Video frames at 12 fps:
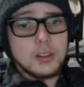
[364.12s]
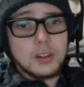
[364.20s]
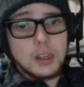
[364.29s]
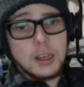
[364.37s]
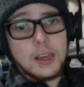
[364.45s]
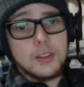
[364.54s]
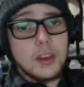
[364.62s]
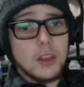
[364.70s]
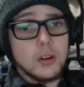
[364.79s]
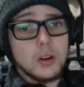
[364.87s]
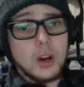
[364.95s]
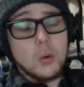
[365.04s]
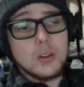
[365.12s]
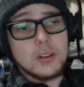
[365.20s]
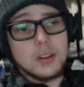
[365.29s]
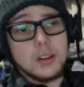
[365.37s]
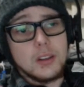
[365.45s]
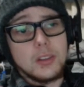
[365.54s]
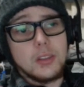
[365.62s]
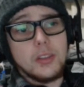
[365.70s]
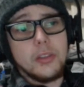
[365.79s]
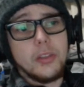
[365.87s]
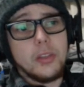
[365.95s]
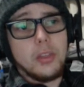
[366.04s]
and the other Inquisitor,
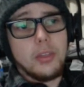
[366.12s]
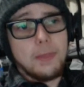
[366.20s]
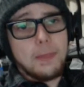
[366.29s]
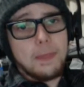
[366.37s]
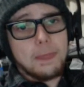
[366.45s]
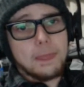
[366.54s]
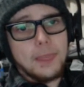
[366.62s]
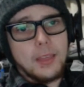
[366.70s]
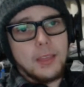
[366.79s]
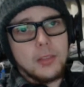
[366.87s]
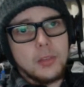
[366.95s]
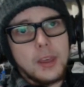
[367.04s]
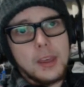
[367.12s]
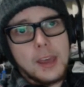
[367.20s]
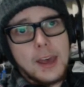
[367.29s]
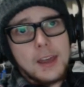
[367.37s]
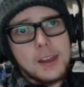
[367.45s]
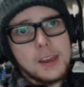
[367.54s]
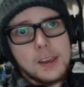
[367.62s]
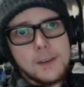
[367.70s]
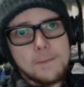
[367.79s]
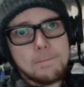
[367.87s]
they had they